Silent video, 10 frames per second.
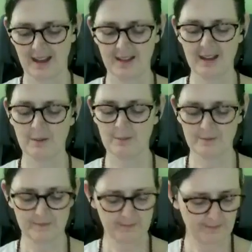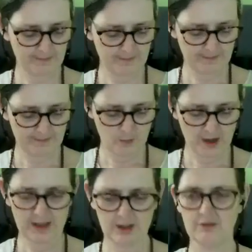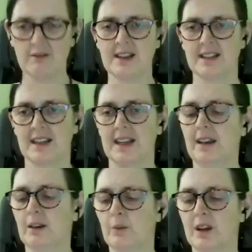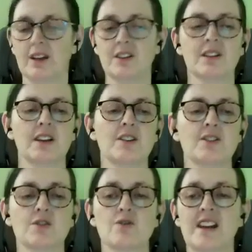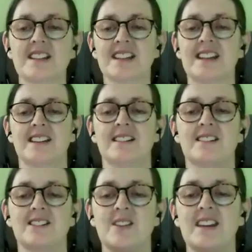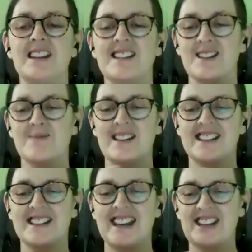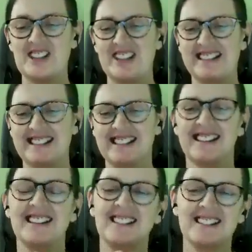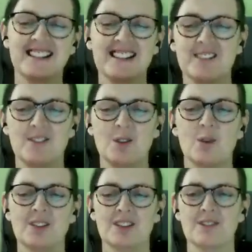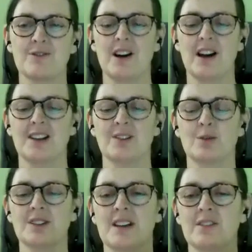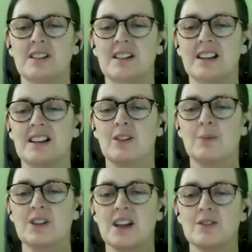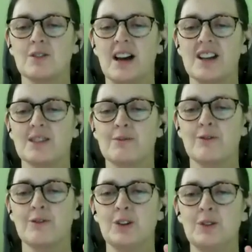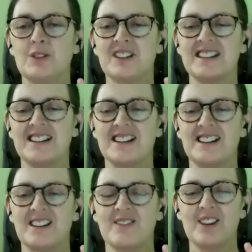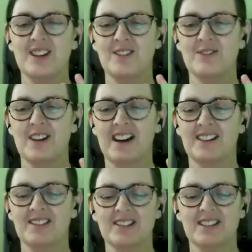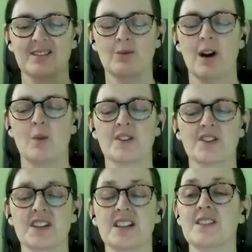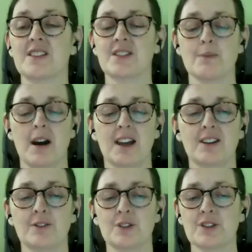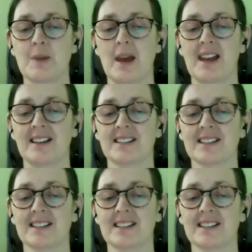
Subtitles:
And then when you're ready, we're going to go straight in to the eating meditation. So if you want to find whatever little object or item of food that you found while we're still in this mindful space,